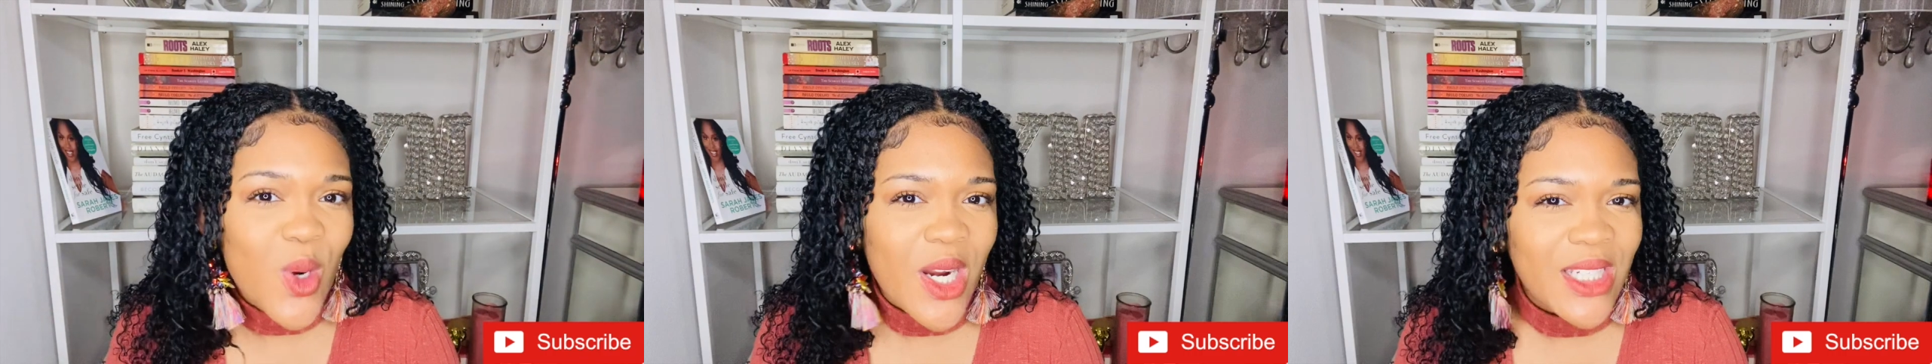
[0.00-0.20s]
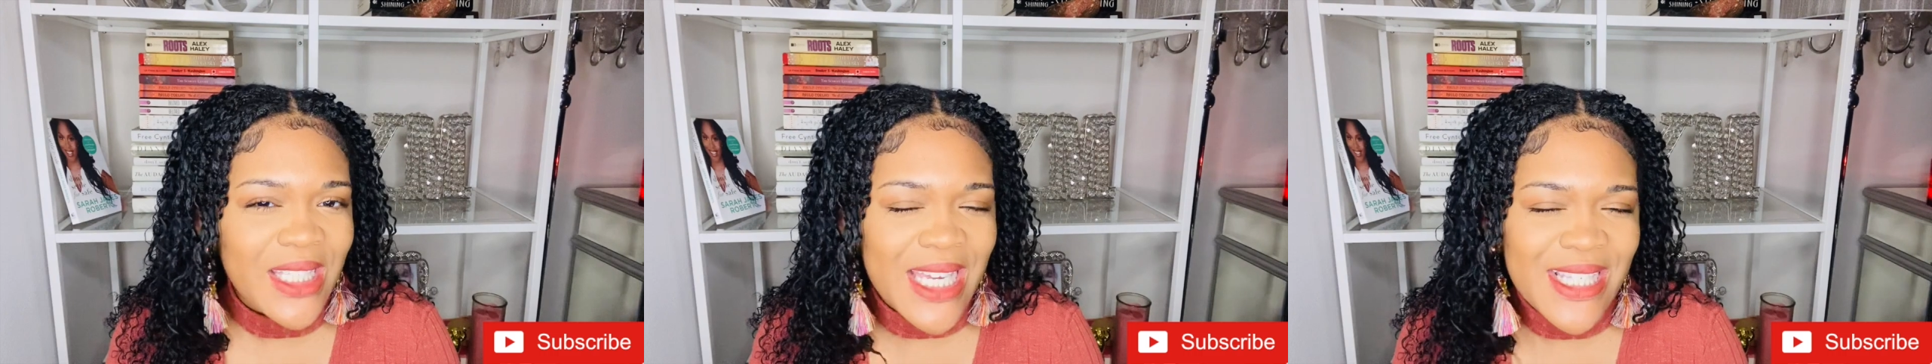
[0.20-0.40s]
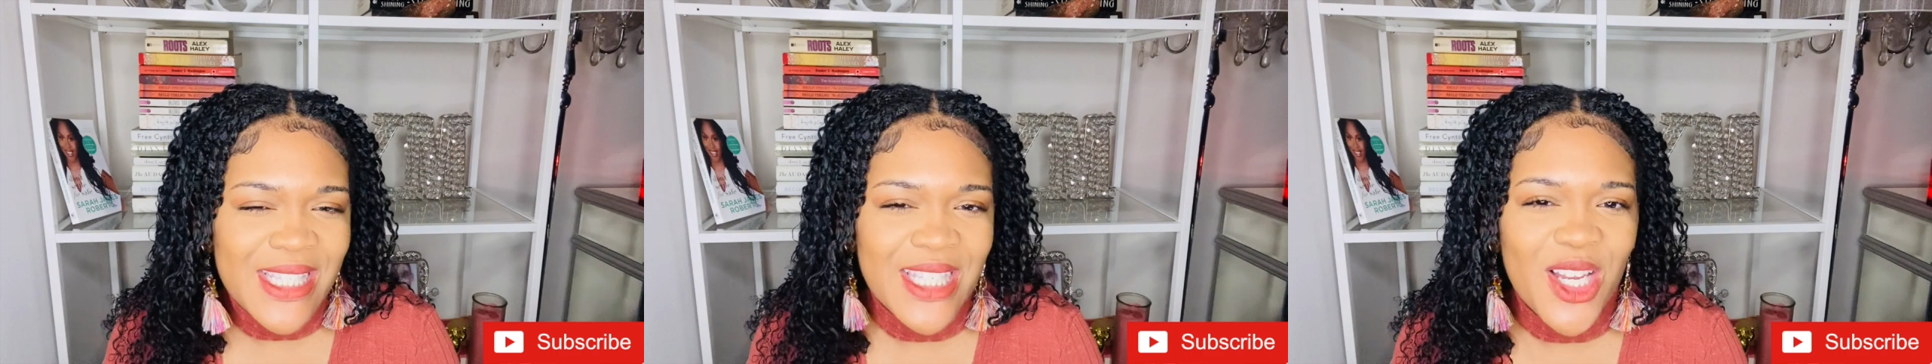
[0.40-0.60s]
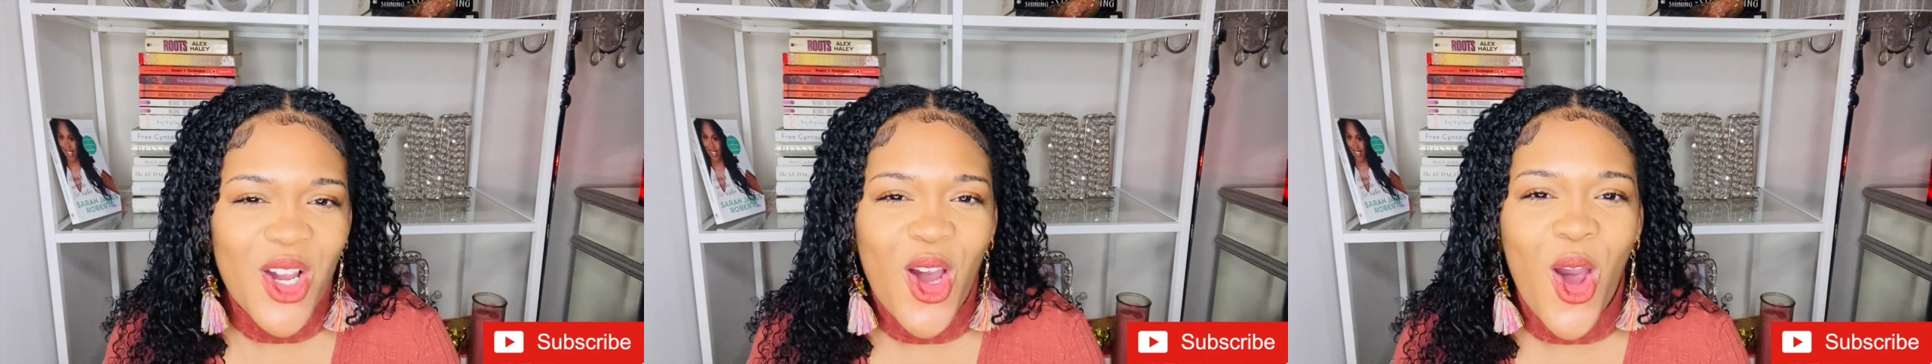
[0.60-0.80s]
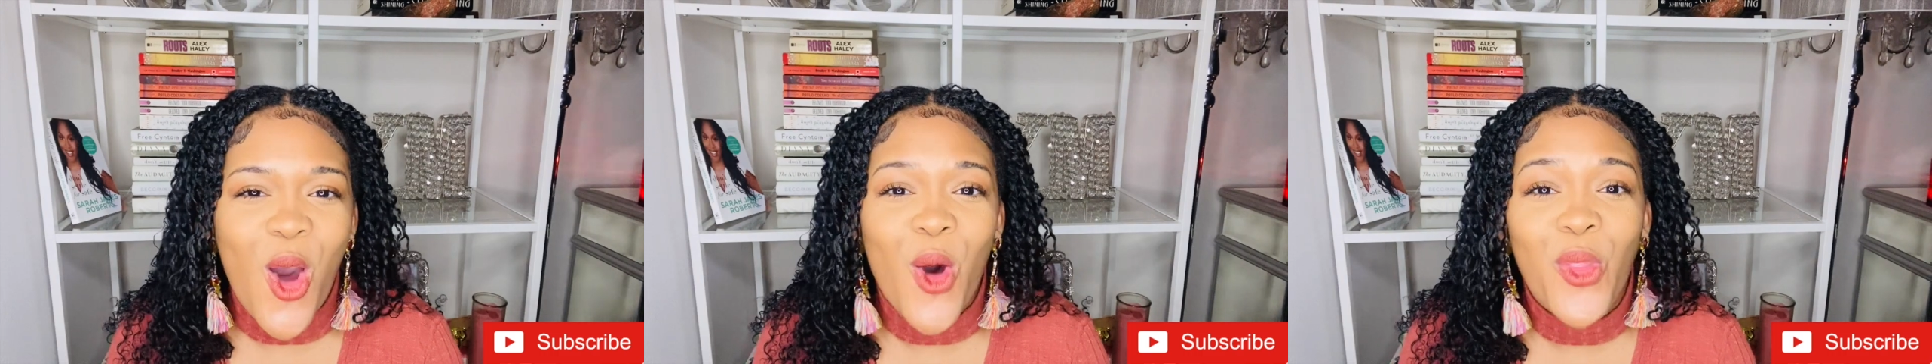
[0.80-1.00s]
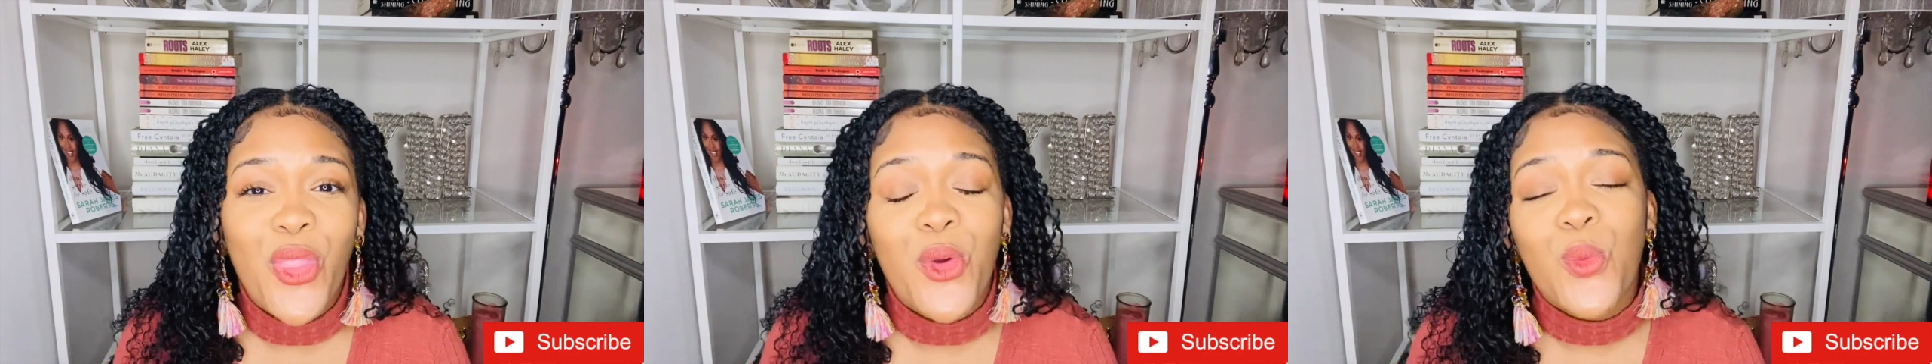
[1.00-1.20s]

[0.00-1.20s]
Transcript: our lesson called the